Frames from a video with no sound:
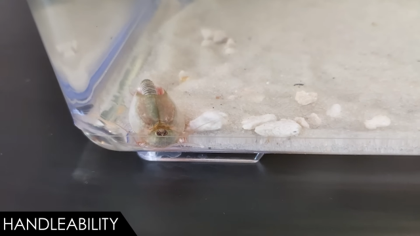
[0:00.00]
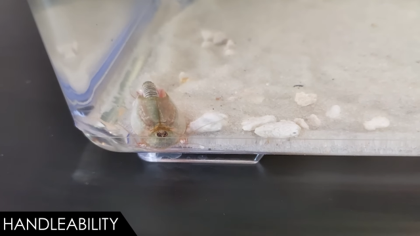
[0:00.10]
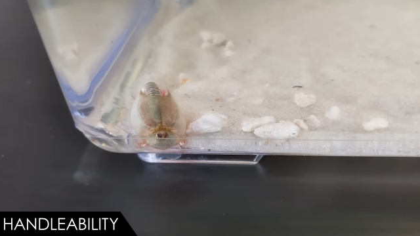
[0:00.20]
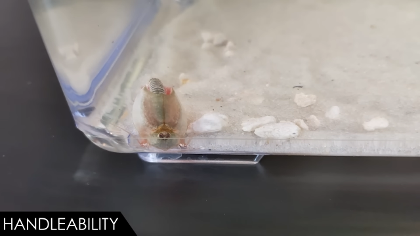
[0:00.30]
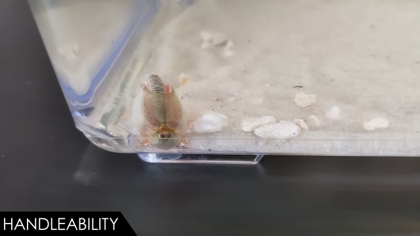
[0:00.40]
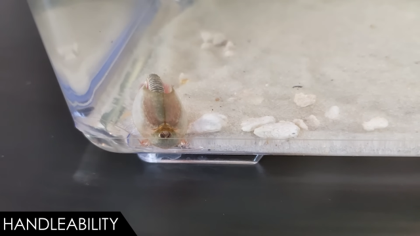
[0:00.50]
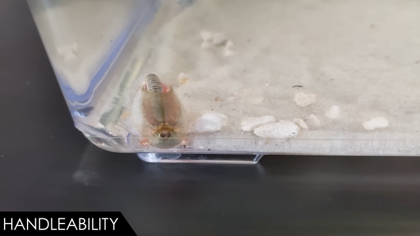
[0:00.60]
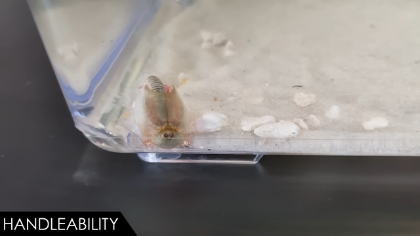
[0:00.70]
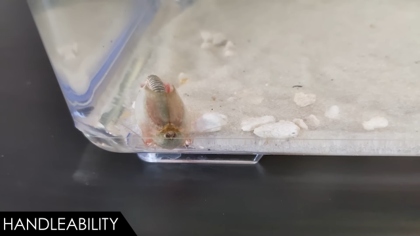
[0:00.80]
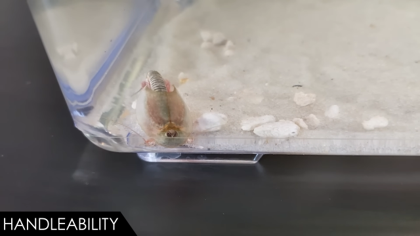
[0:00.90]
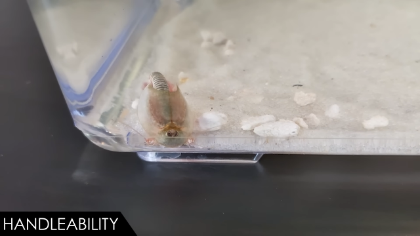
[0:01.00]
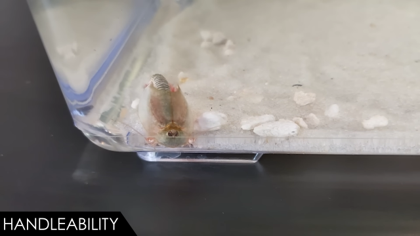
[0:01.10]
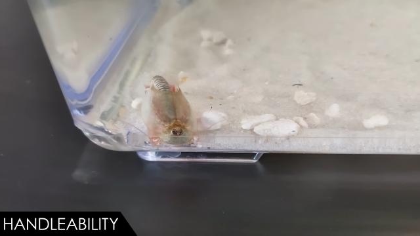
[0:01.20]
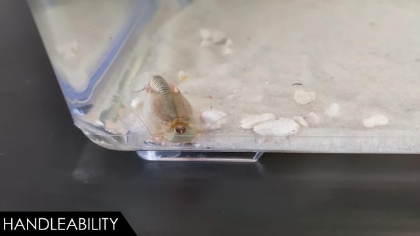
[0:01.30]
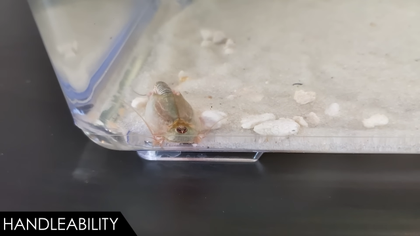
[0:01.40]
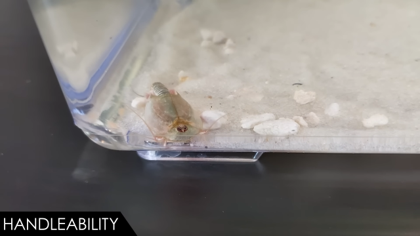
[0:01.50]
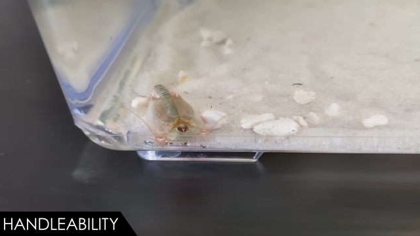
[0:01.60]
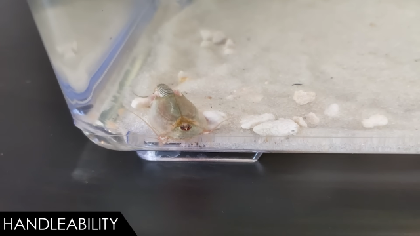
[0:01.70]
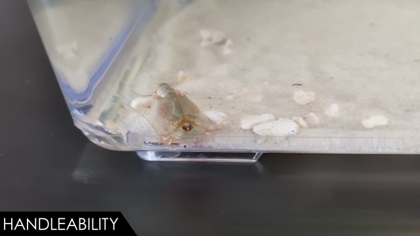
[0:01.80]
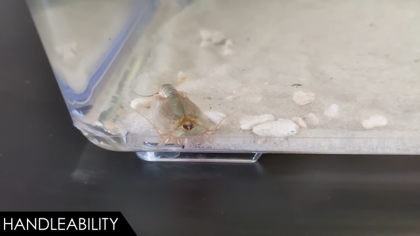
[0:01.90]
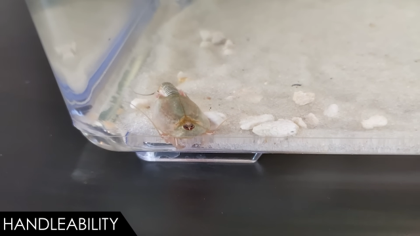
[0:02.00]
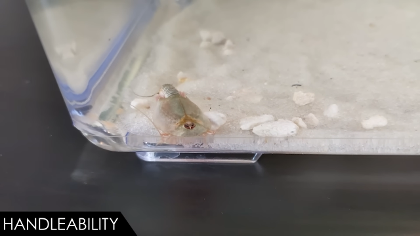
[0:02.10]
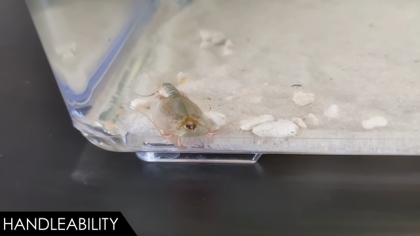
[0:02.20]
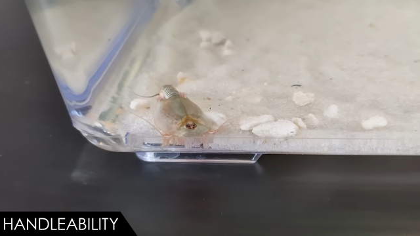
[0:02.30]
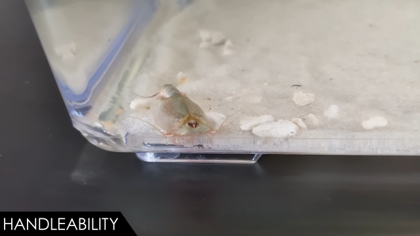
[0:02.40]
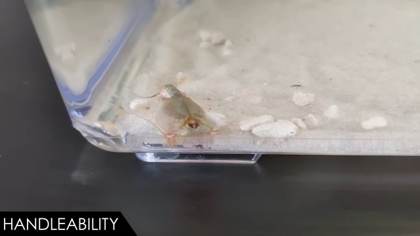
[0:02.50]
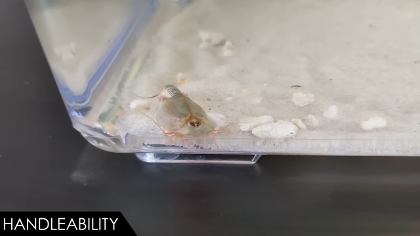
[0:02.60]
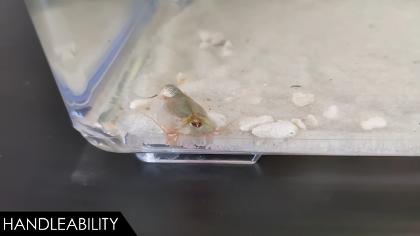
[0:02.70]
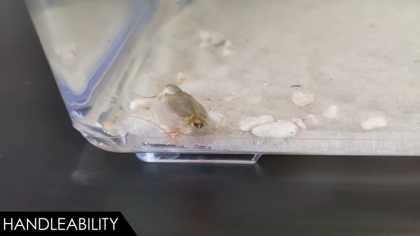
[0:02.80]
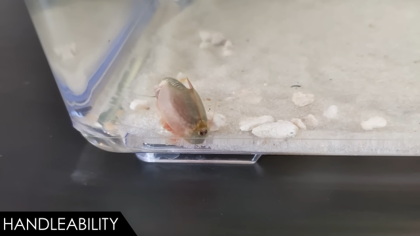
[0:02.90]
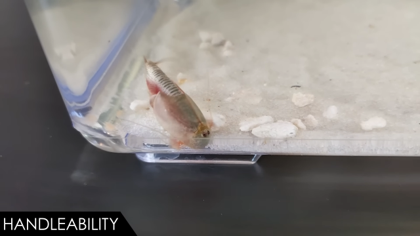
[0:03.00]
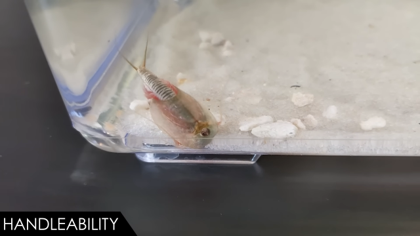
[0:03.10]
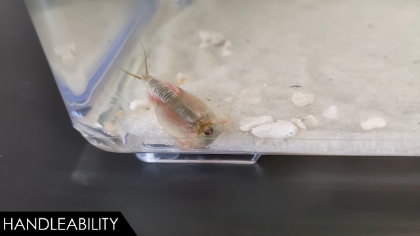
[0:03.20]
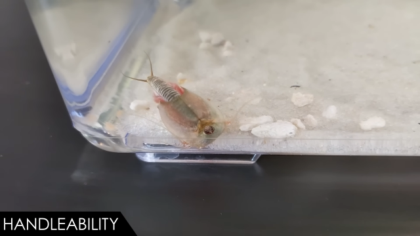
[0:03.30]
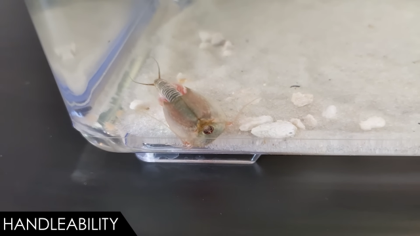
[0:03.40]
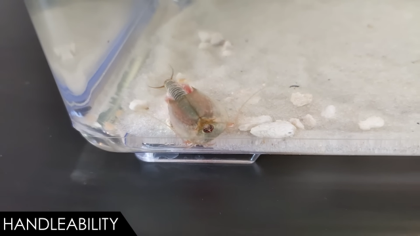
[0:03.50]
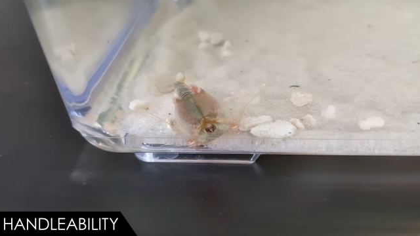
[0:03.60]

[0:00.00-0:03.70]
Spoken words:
Nobody's mouth can be seen.